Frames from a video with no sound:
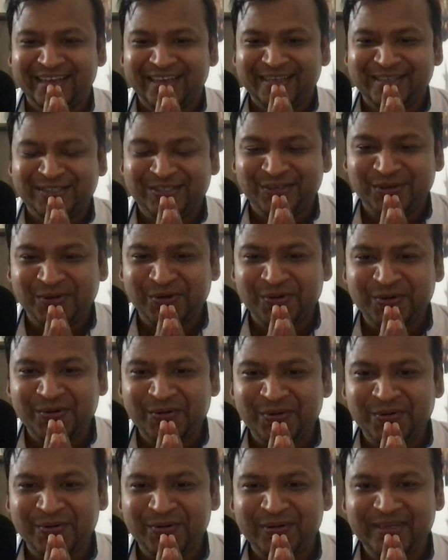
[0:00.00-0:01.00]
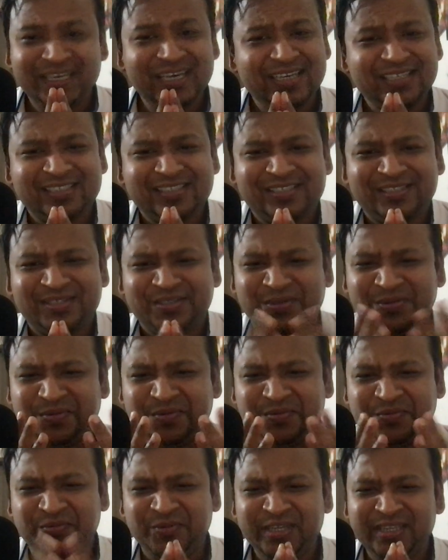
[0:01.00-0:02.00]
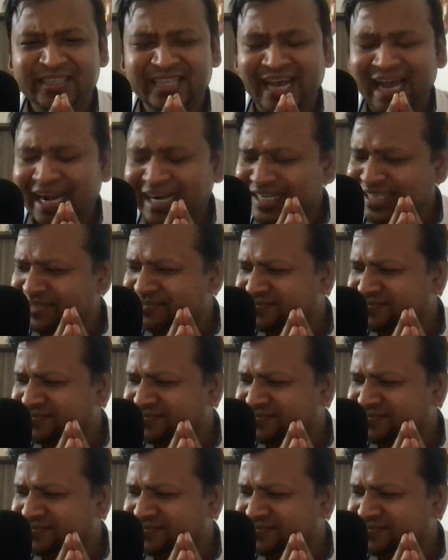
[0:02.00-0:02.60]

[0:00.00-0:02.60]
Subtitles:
So yes, so with that,